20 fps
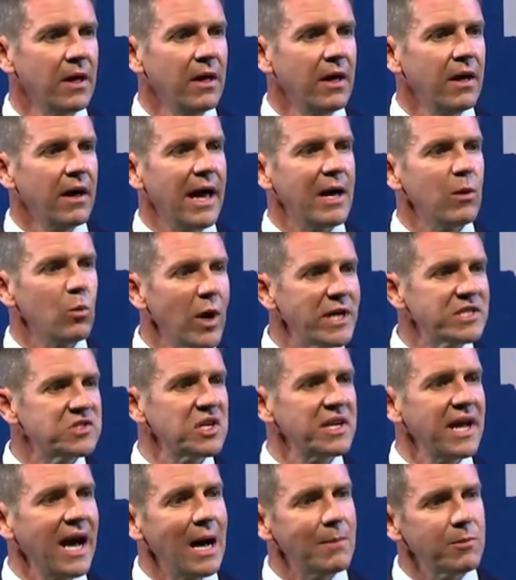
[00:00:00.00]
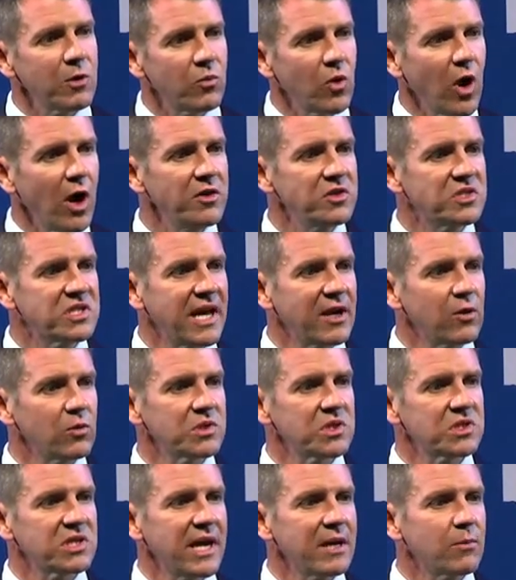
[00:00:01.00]
a Western Harbour road tunnel to
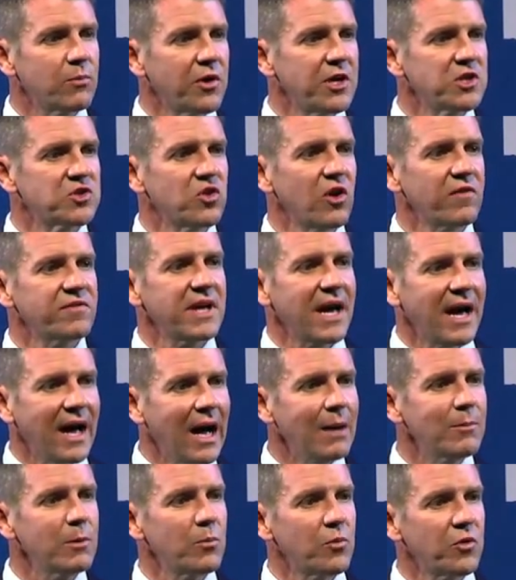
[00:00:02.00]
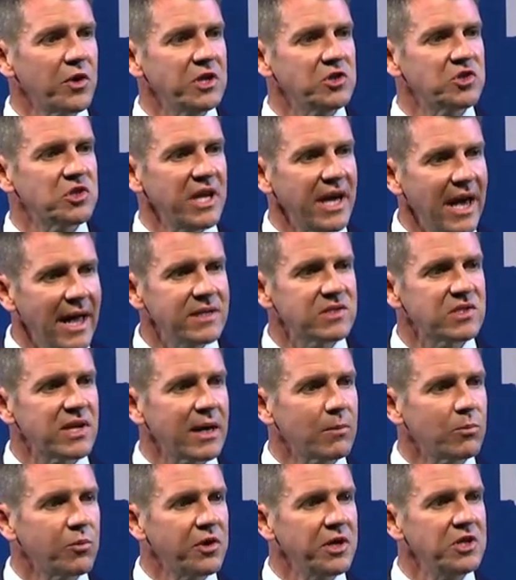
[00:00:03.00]
take pressure off the Harbour Bridge, the
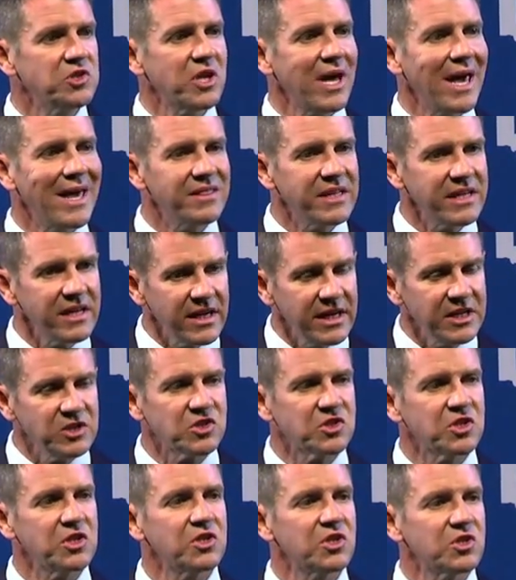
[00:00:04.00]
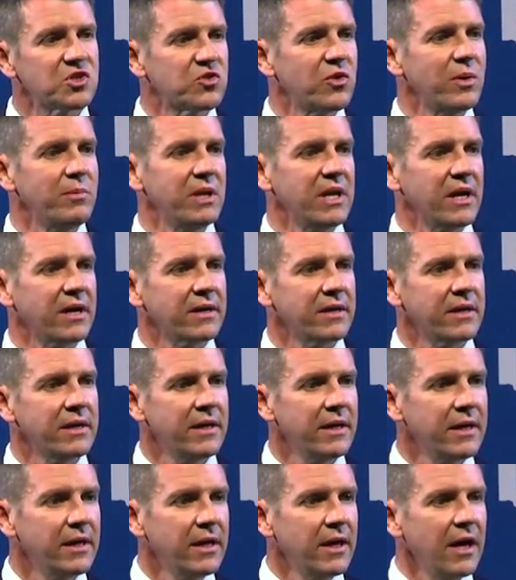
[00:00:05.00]
Anzac Bridge and the Eastern Distributor,
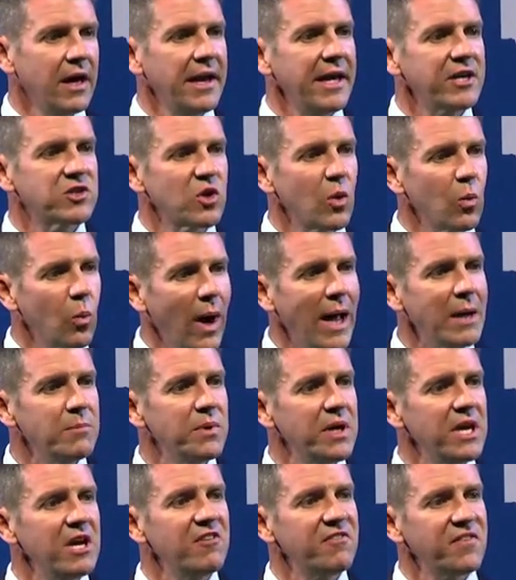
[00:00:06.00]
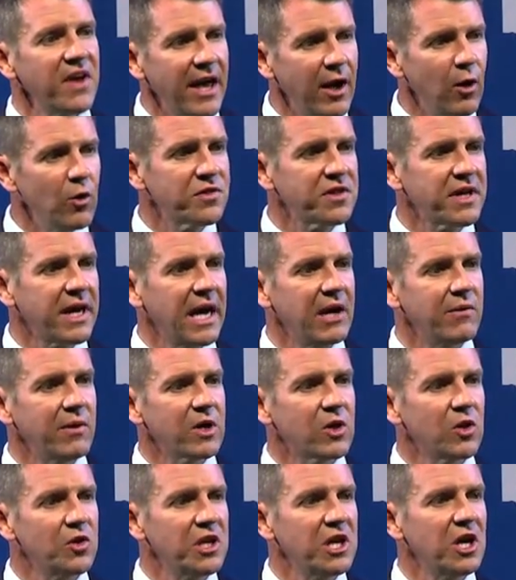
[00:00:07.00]
an extra $1 billion for healthcare,
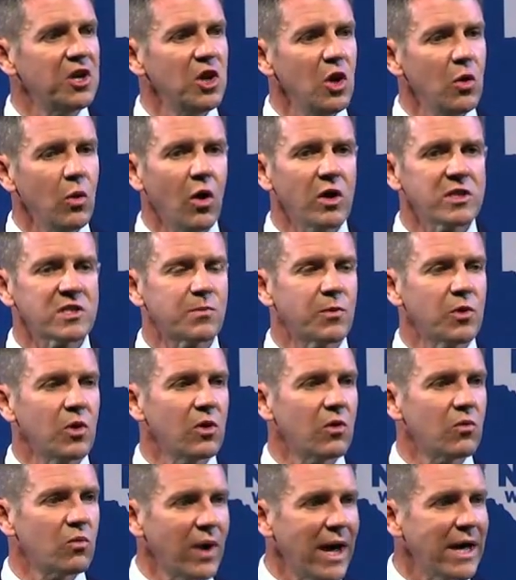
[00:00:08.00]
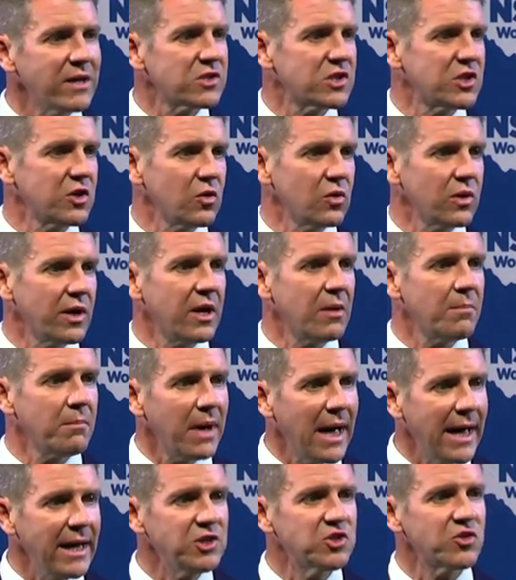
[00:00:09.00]
including a new hospital at Rouse Hill and a
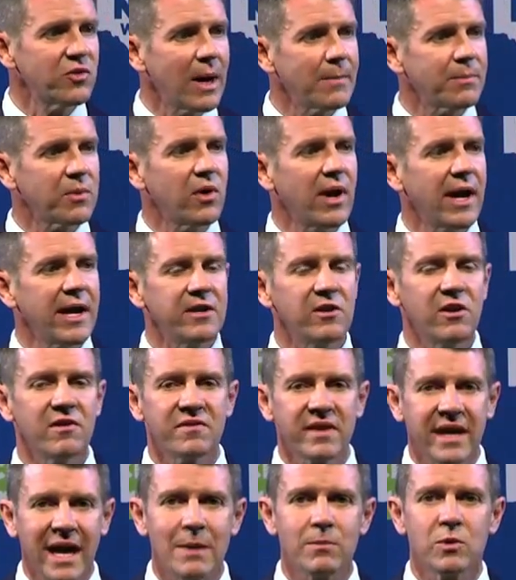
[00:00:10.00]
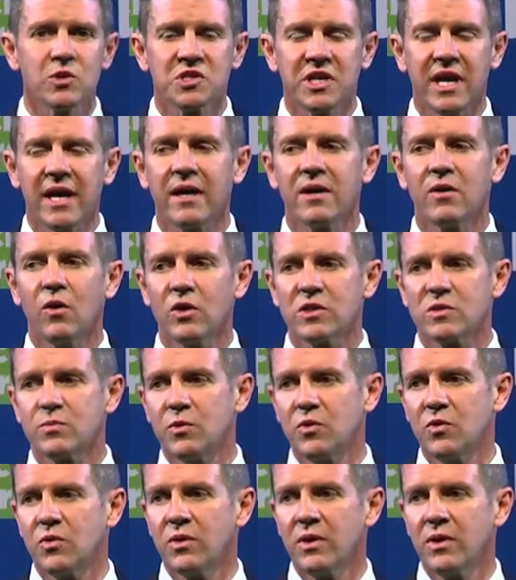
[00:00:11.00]
major upgrade of Campbelltown Hospital,